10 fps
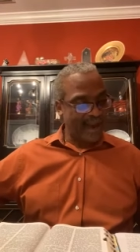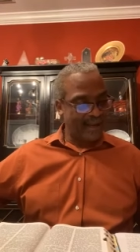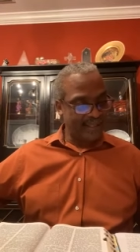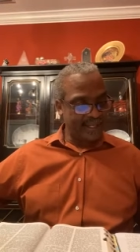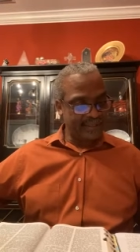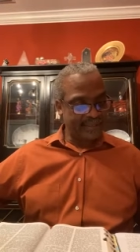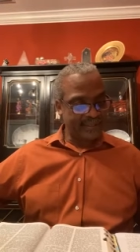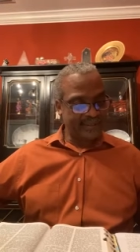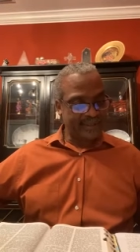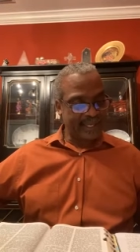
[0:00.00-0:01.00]

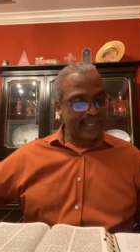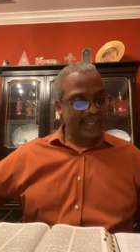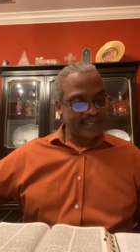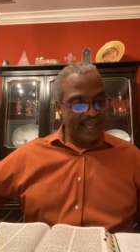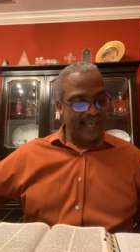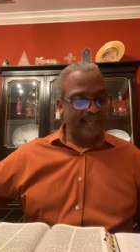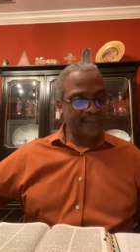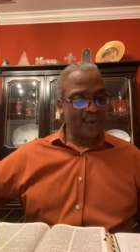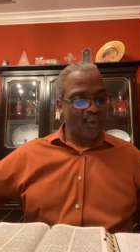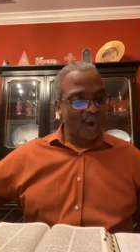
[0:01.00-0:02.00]
darkness.
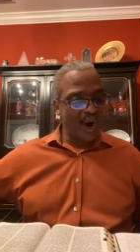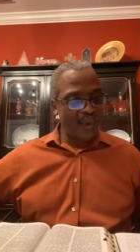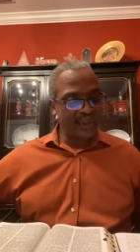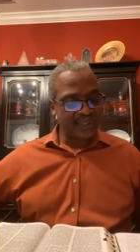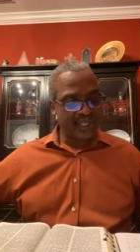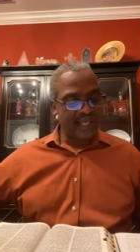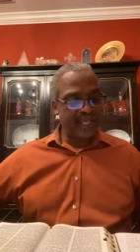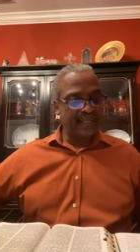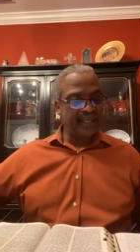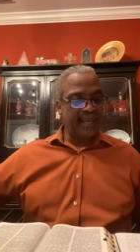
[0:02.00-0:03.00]
Yes, the world was
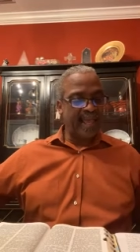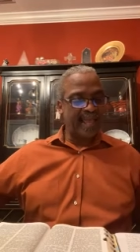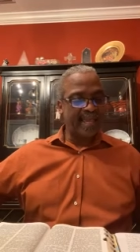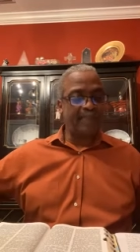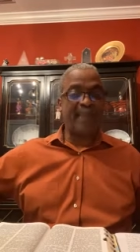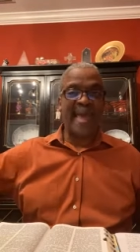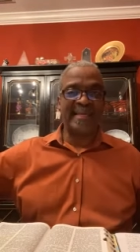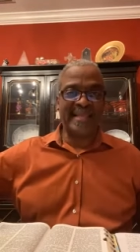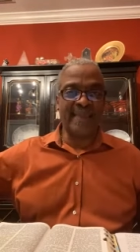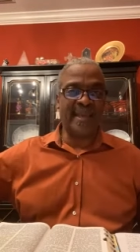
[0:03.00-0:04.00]
in a
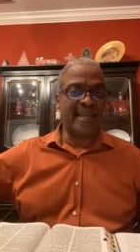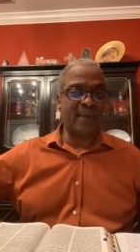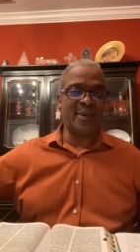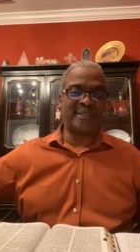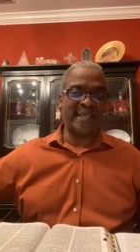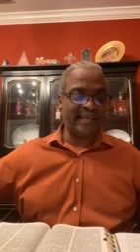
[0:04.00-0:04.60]
pandemic. It was